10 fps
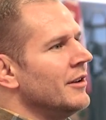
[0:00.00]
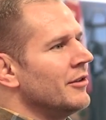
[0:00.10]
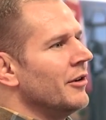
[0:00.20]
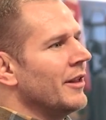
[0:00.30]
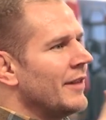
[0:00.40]

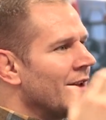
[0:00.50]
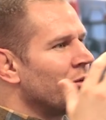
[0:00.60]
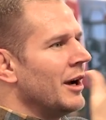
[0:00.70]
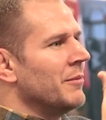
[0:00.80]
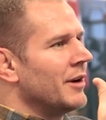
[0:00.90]
So that's
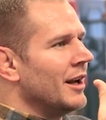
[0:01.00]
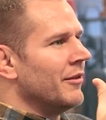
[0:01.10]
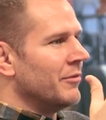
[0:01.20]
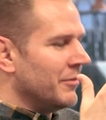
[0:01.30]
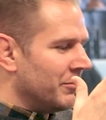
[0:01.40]
why I'm kind
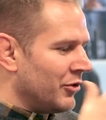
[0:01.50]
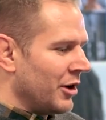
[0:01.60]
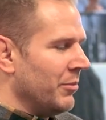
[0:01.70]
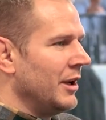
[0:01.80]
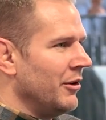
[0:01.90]
of trying
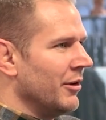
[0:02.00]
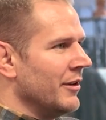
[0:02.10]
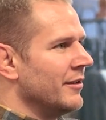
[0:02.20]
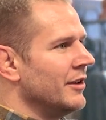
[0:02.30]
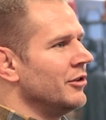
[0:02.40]
to pin you on
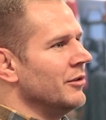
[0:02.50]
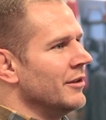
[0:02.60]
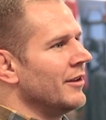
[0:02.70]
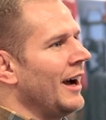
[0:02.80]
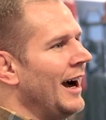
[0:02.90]
this issue,
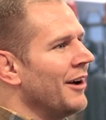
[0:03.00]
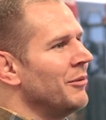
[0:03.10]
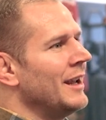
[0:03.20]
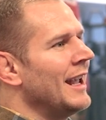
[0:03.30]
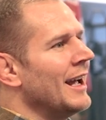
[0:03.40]
is how do
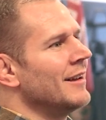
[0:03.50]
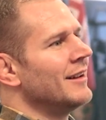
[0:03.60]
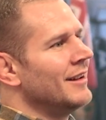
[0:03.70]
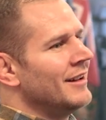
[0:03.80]
we get